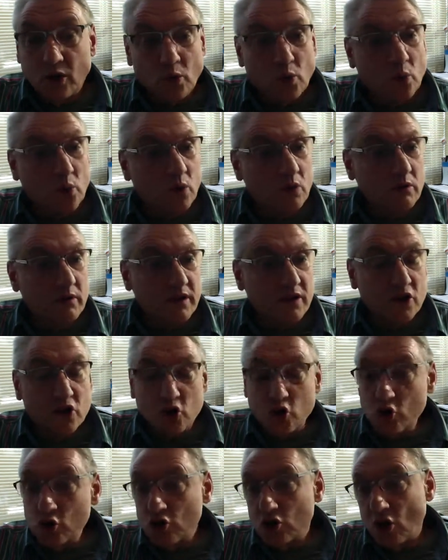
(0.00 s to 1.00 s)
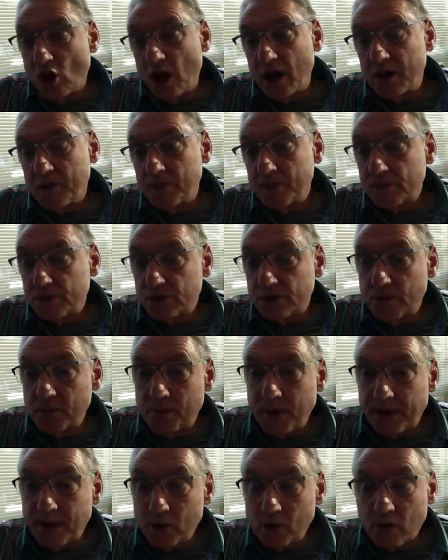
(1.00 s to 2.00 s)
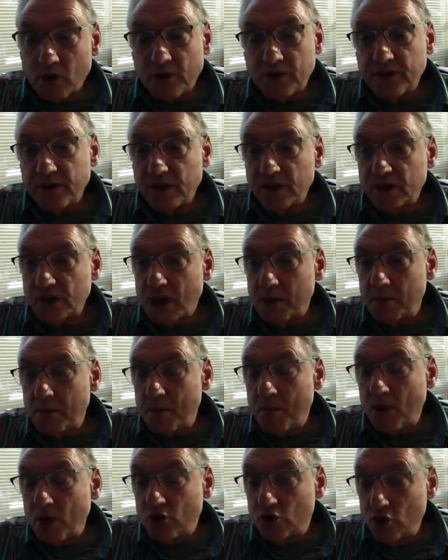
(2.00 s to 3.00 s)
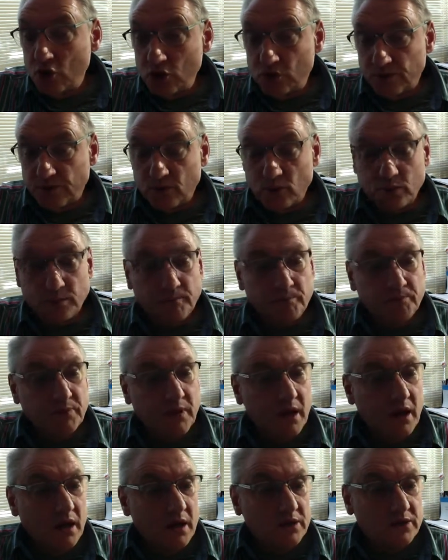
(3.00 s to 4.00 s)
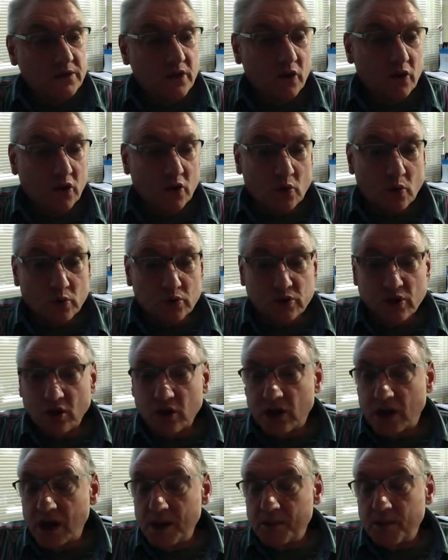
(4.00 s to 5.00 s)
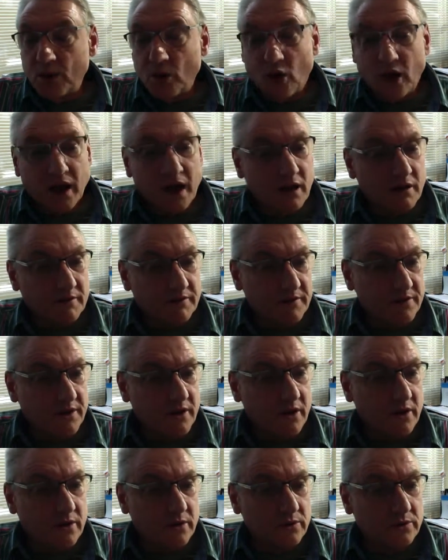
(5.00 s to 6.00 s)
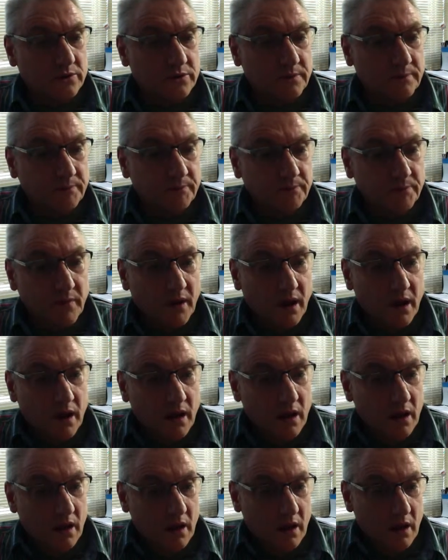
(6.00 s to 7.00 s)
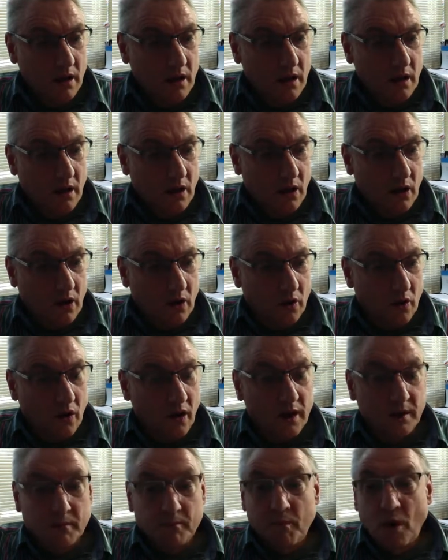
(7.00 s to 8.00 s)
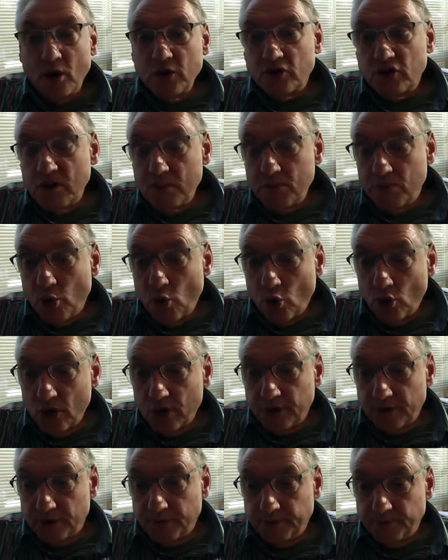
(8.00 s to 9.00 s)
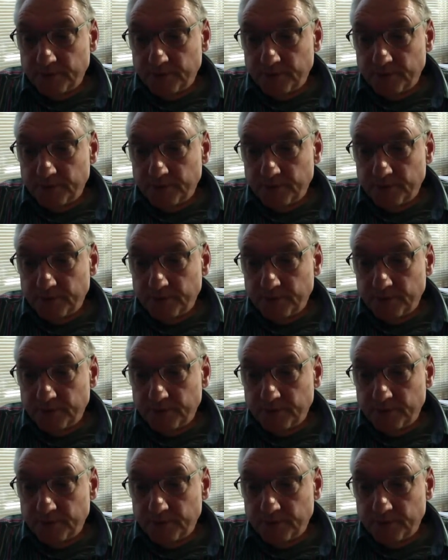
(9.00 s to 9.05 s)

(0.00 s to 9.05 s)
or in the news items, depending where I think it's going to be most useful. So you can also keep an eye out for those. All right, most important,